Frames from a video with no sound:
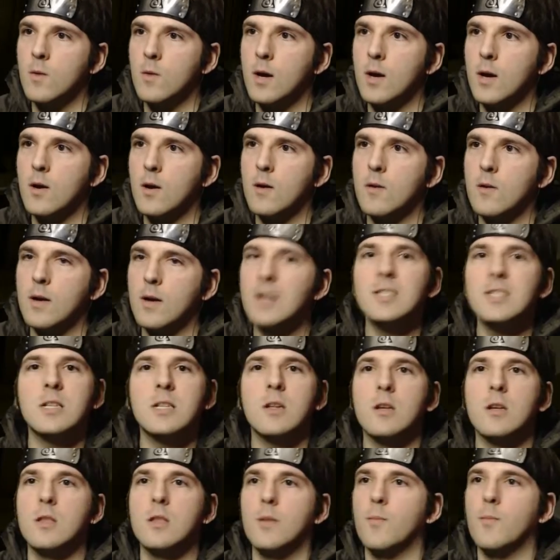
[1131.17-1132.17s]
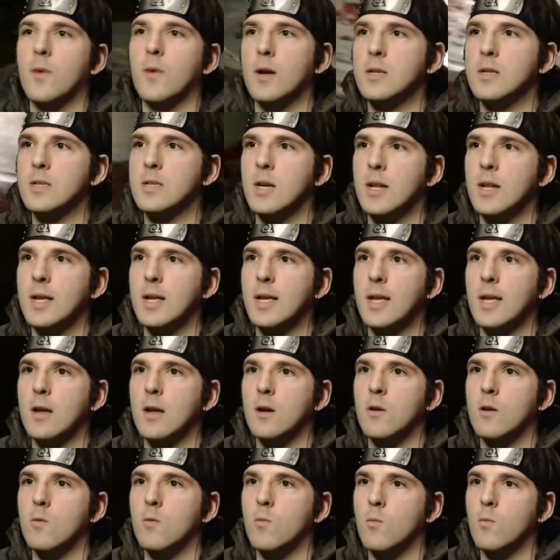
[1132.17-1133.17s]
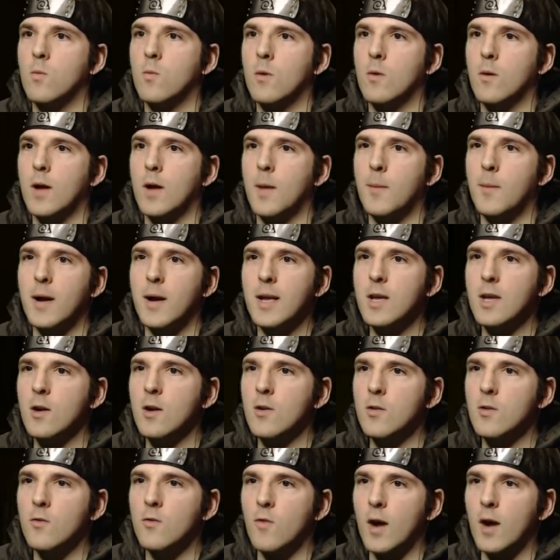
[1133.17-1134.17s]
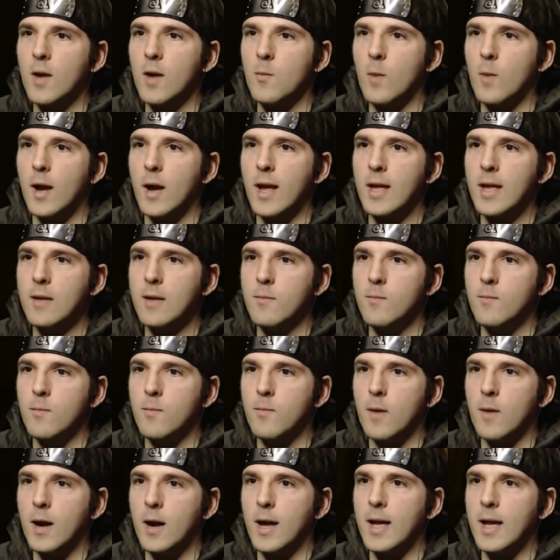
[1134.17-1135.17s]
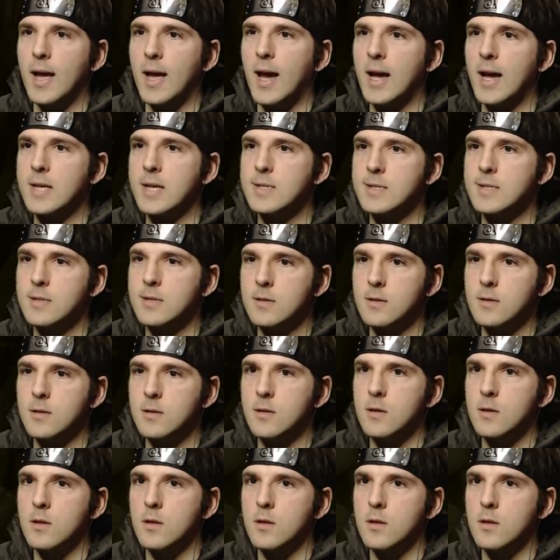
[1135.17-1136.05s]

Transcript: Oh, I should look on the bright side. I can get... Am I going the right way by accident?